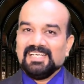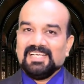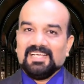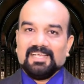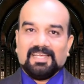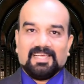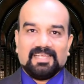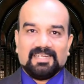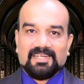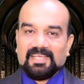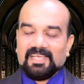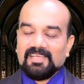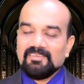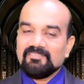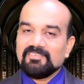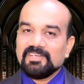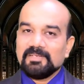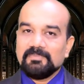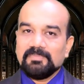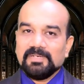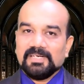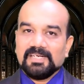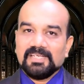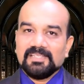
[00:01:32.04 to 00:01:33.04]
And
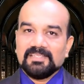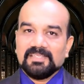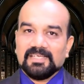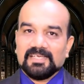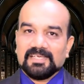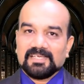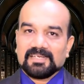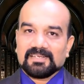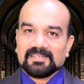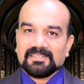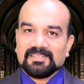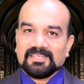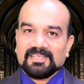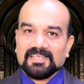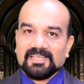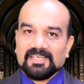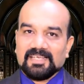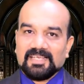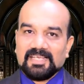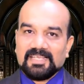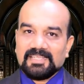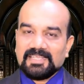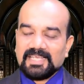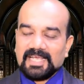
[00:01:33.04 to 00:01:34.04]
everybody there,
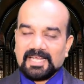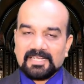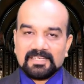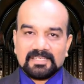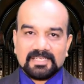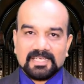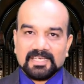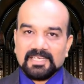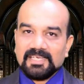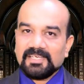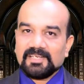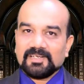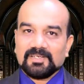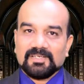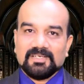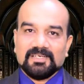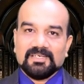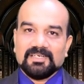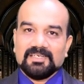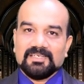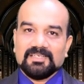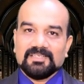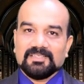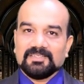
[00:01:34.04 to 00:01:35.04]
and the
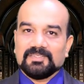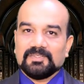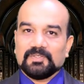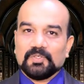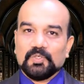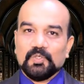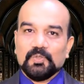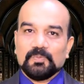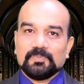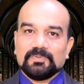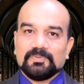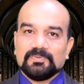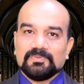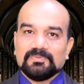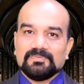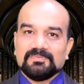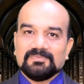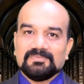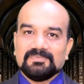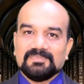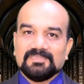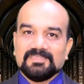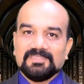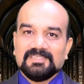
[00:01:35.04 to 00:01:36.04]
entire group
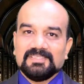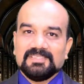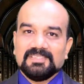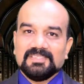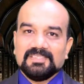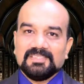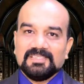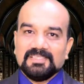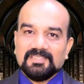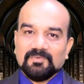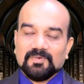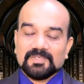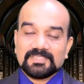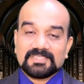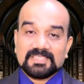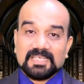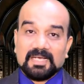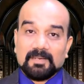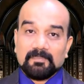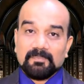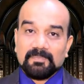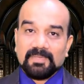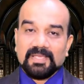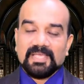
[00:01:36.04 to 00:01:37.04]
was
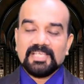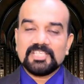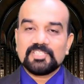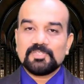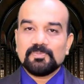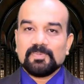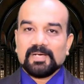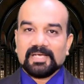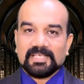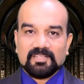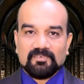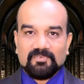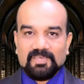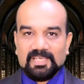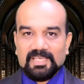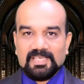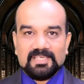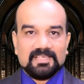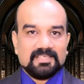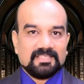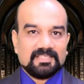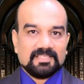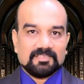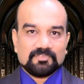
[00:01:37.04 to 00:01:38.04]
amazed by the
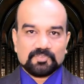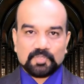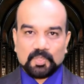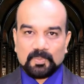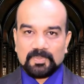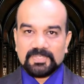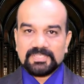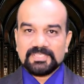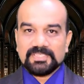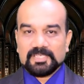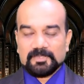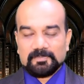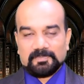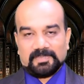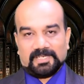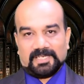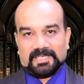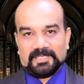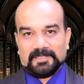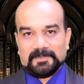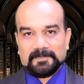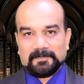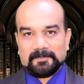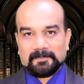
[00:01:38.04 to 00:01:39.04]
way the Swamiji replied.